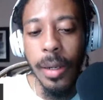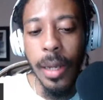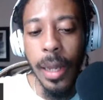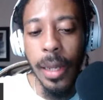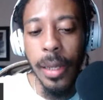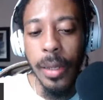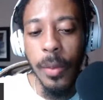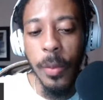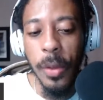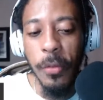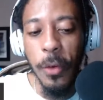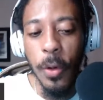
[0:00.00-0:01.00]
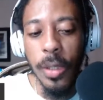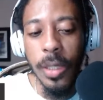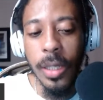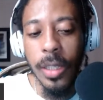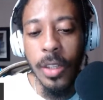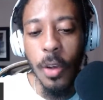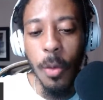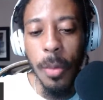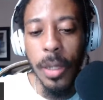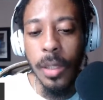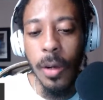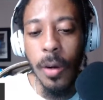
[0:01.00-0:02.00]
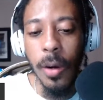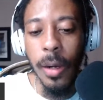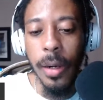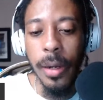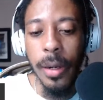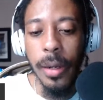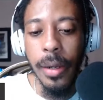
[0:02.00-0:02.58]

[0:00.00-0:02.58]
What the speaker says: like we focusing so much on